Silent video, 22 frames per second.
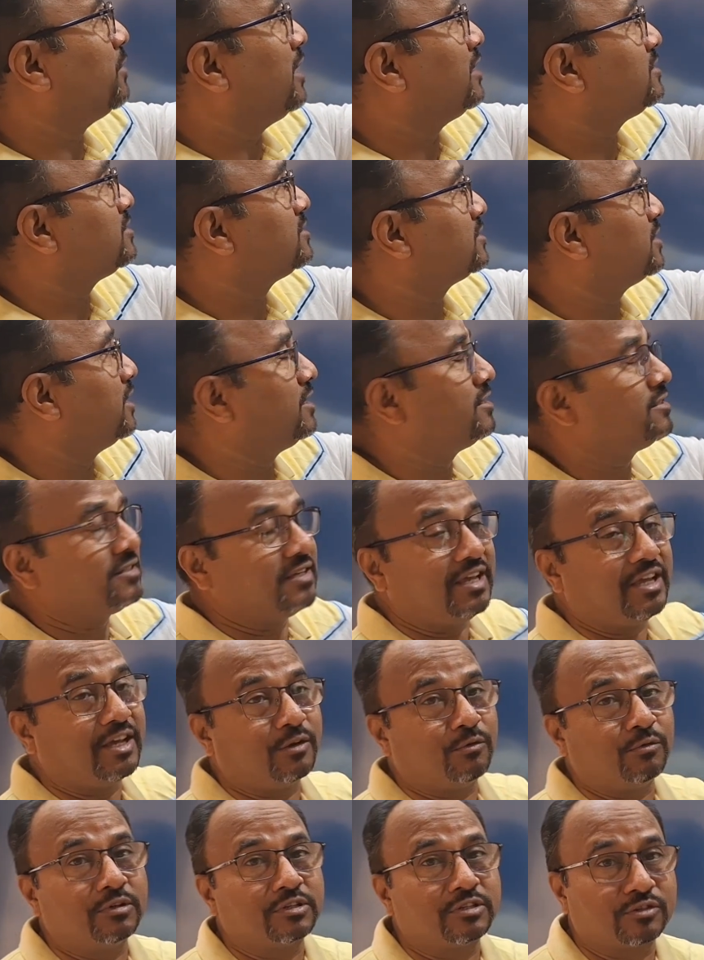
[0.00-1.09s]
plus 6
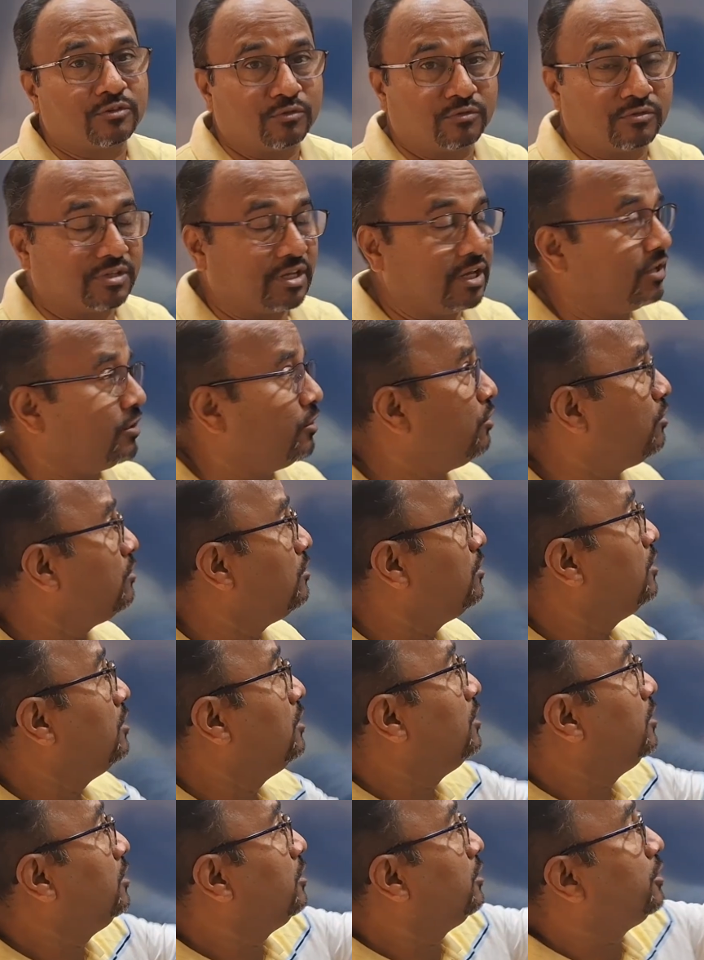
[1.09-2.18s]
equals to 0
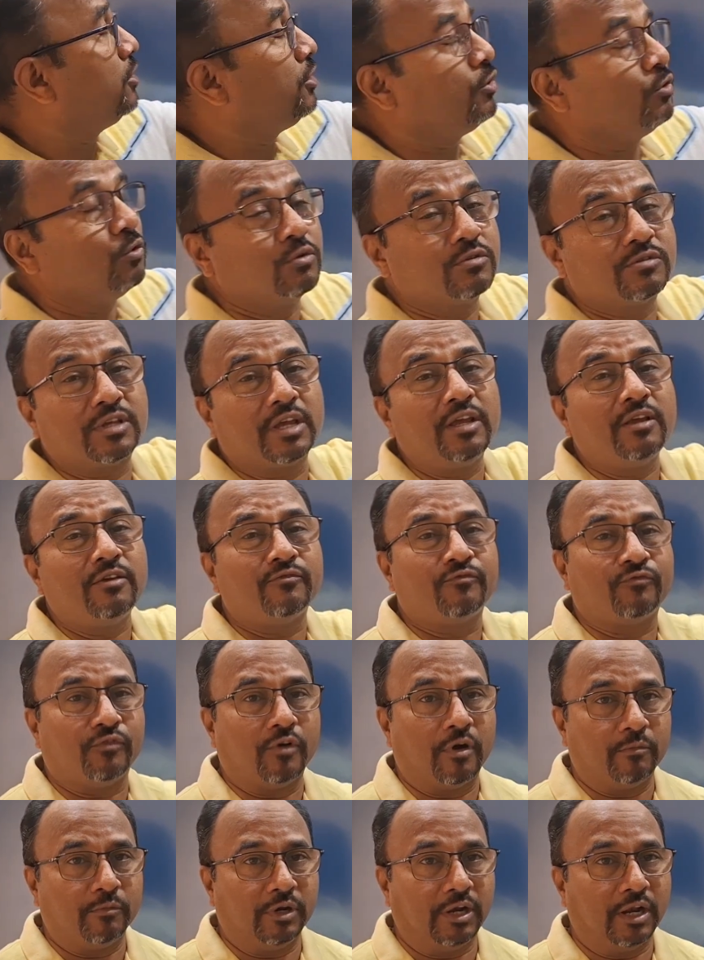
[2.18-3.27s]
using
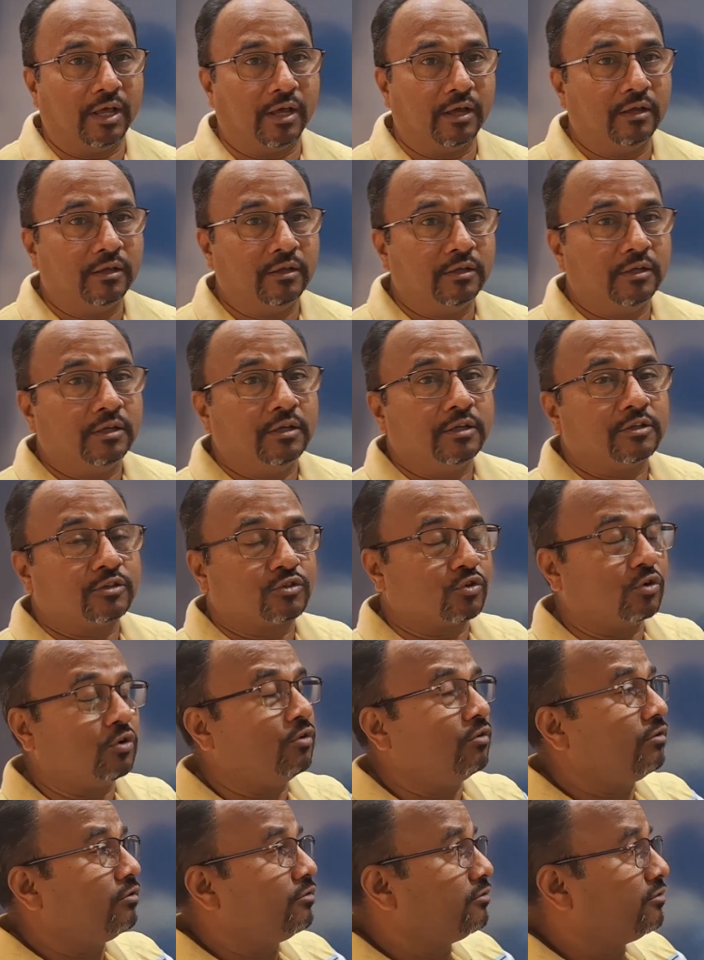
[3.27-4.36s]
formula.
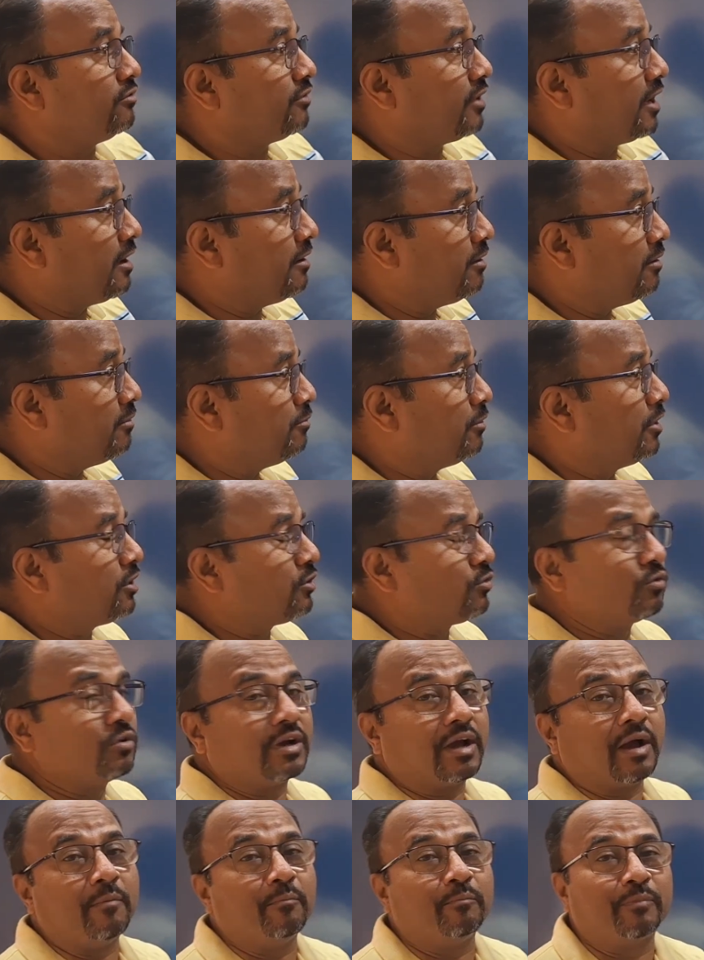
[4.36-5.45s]
So remember
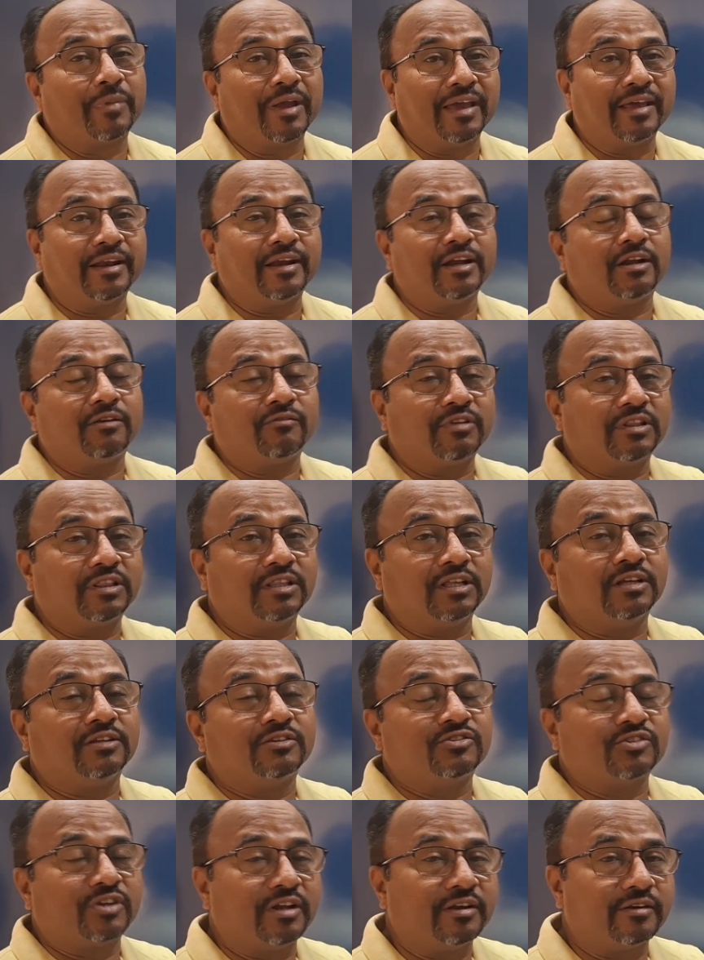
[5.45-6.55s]
to compare it with
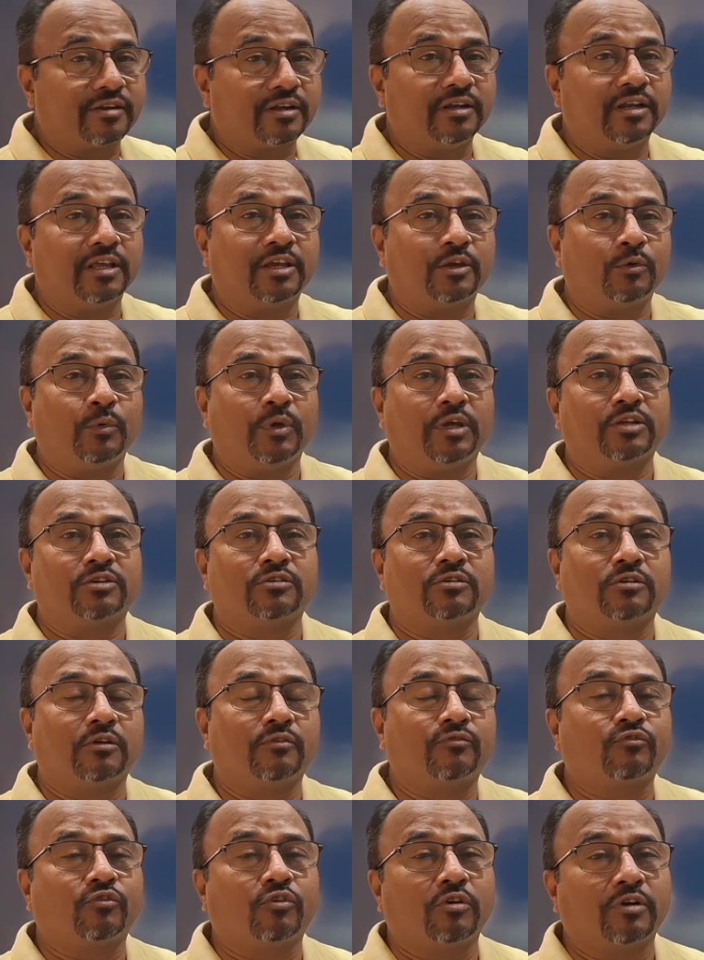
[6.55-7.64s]
the general equation
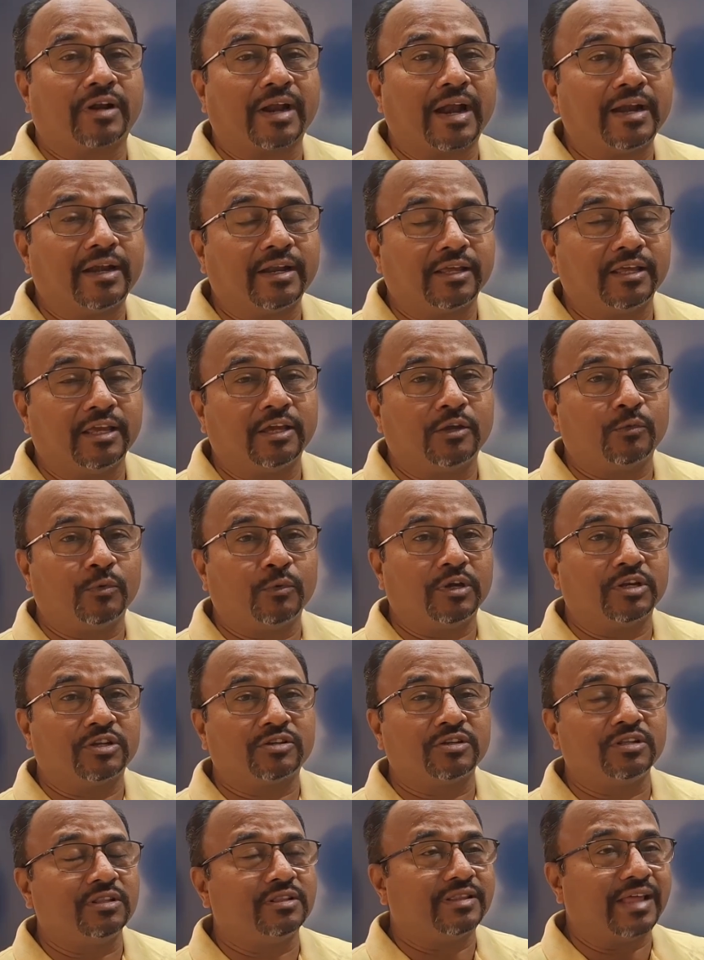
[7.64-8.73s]
of quadratic
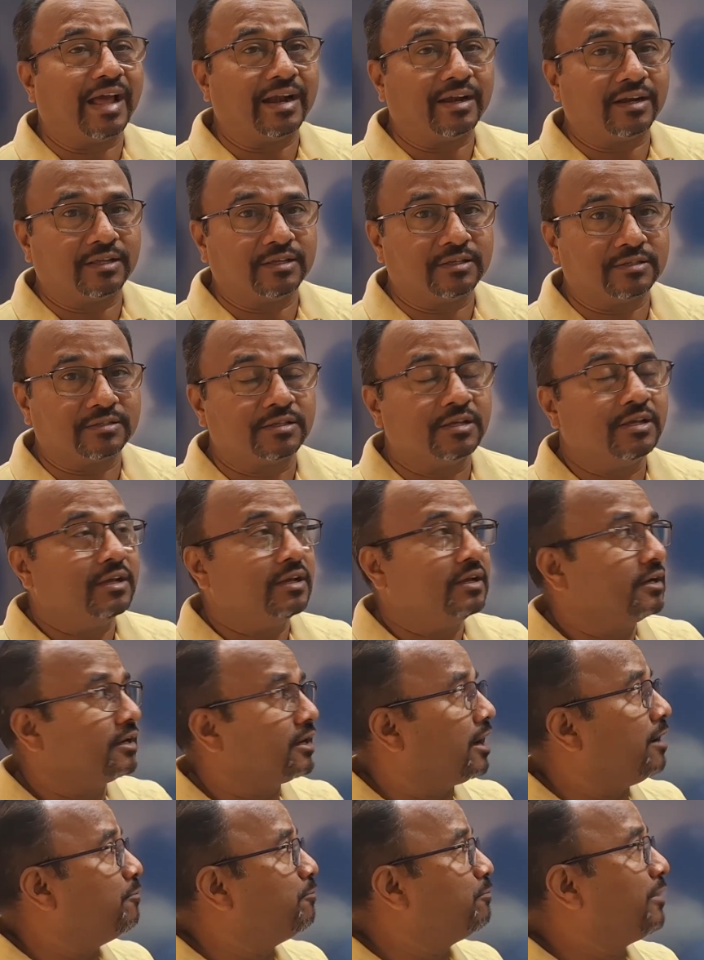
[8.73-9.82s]
equation, that is
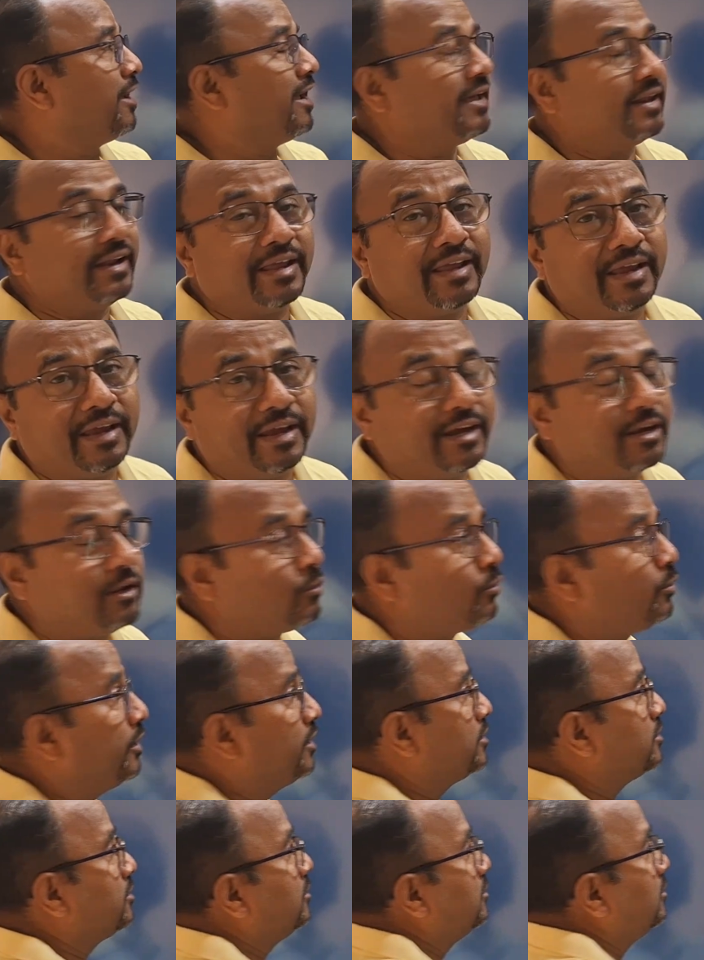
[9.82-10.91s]
comparing it
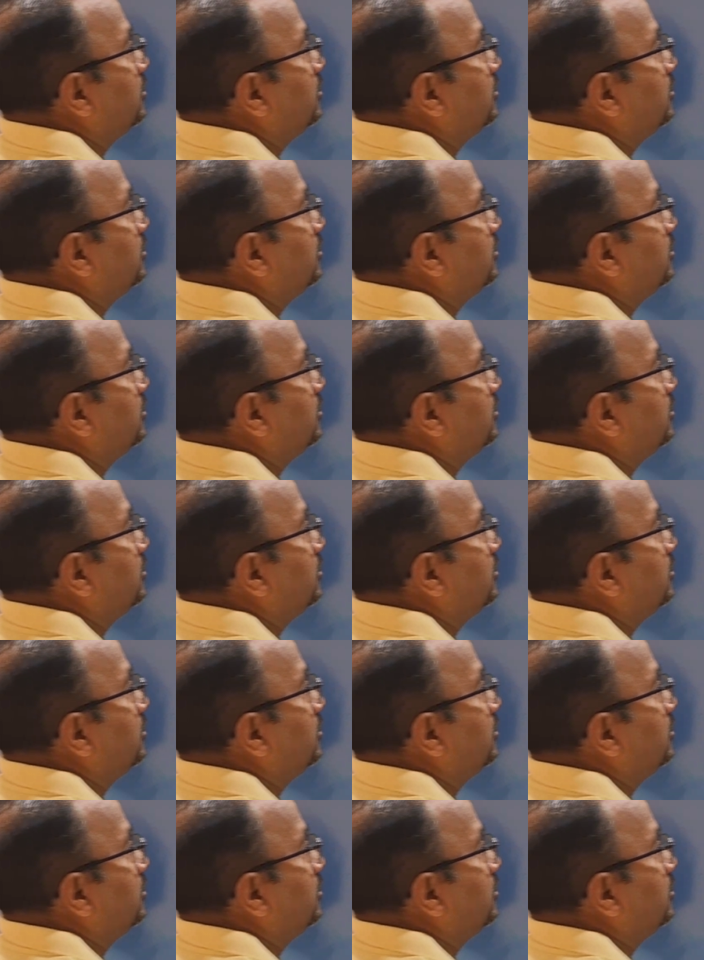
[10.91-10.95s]
with